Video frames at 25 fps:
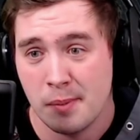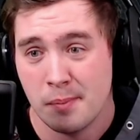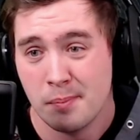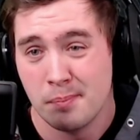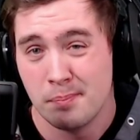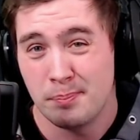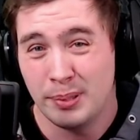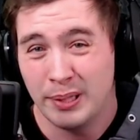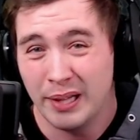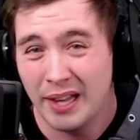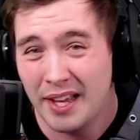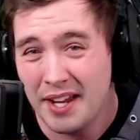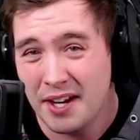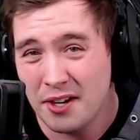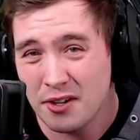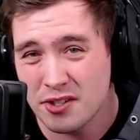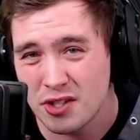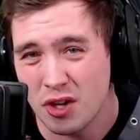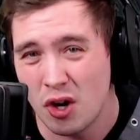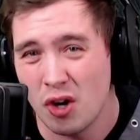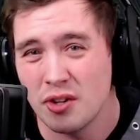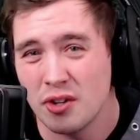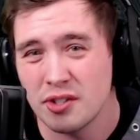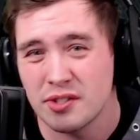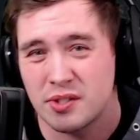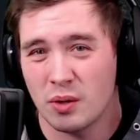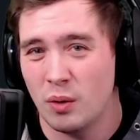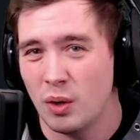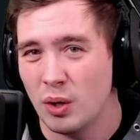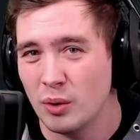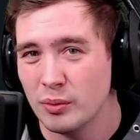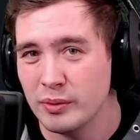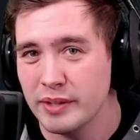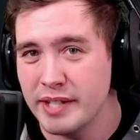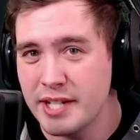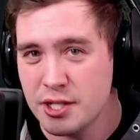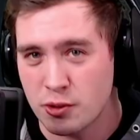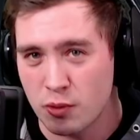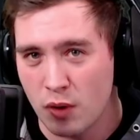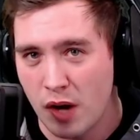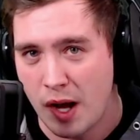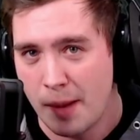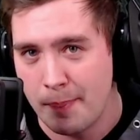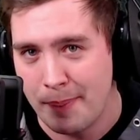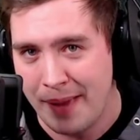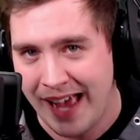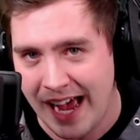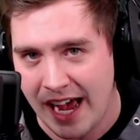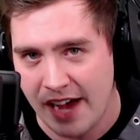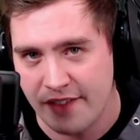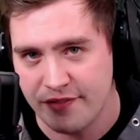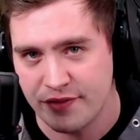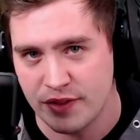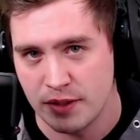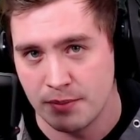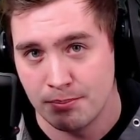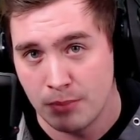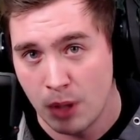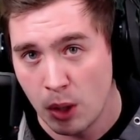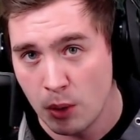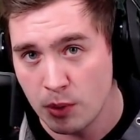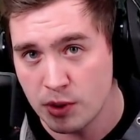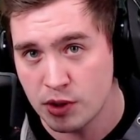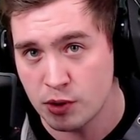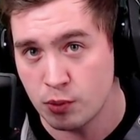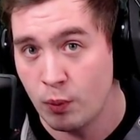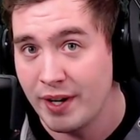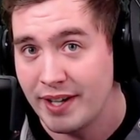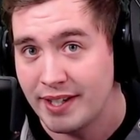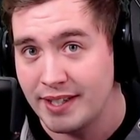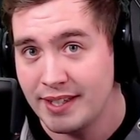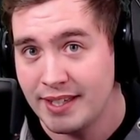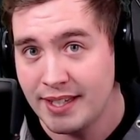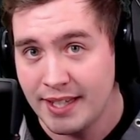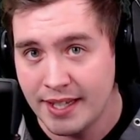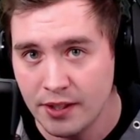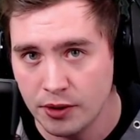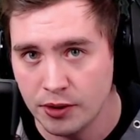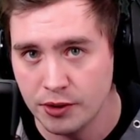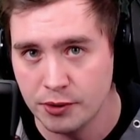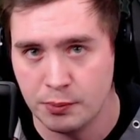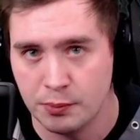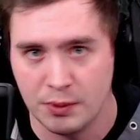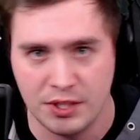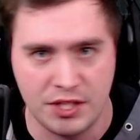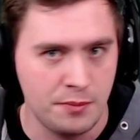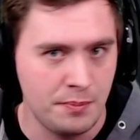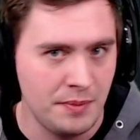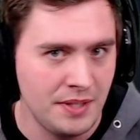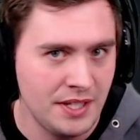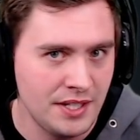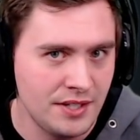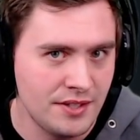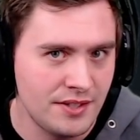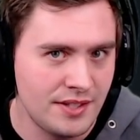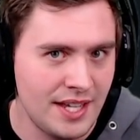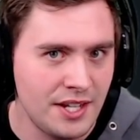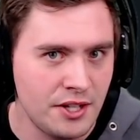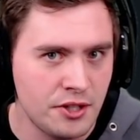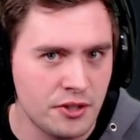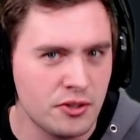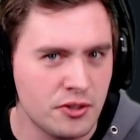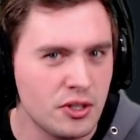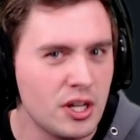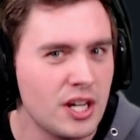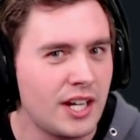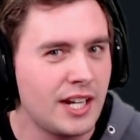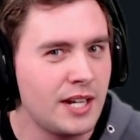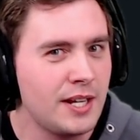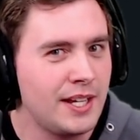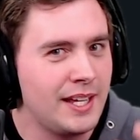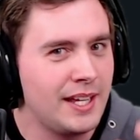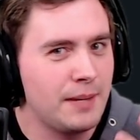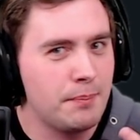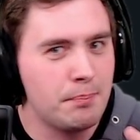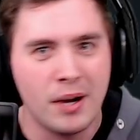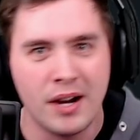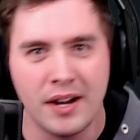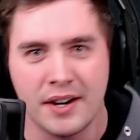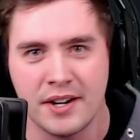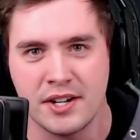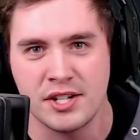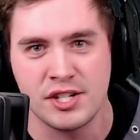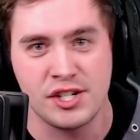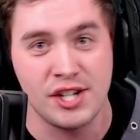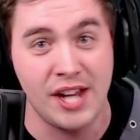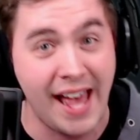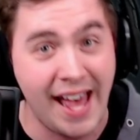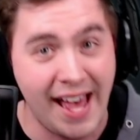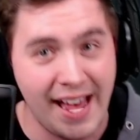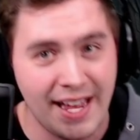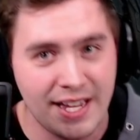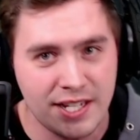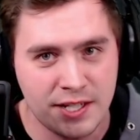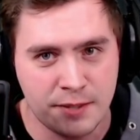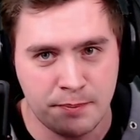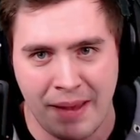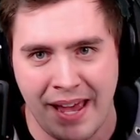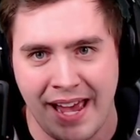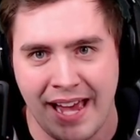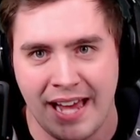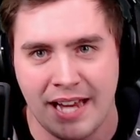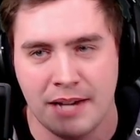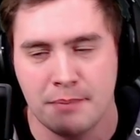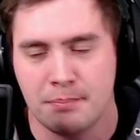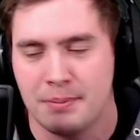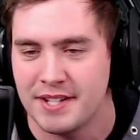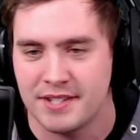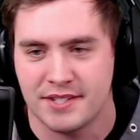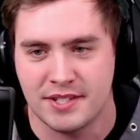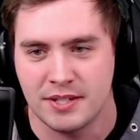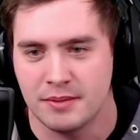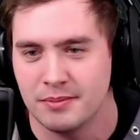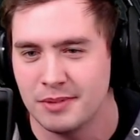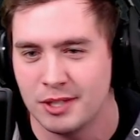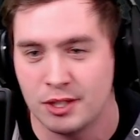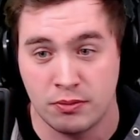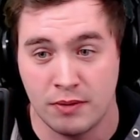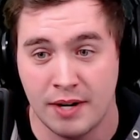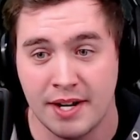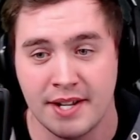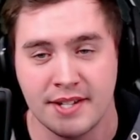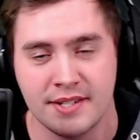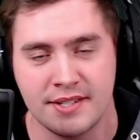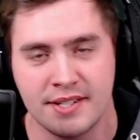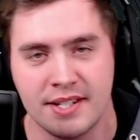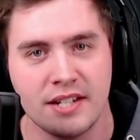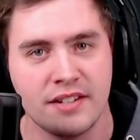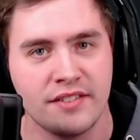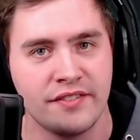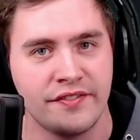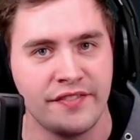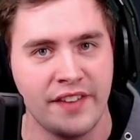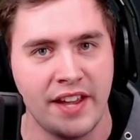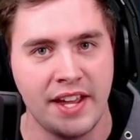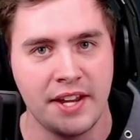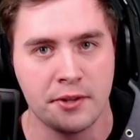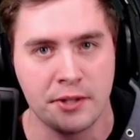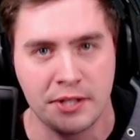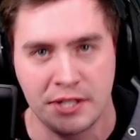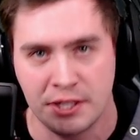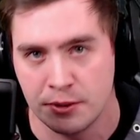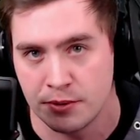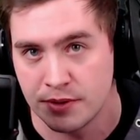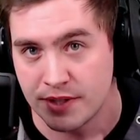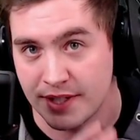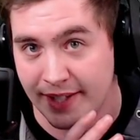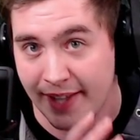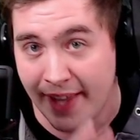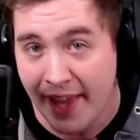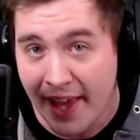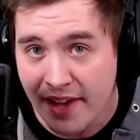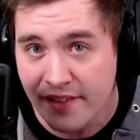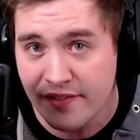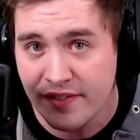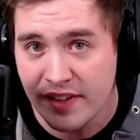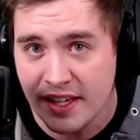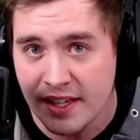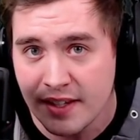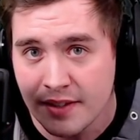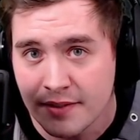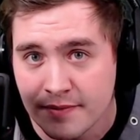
Players also only drop half the motes when killed, which means that you're not going to get punished as bad by some crazy invader using heavy.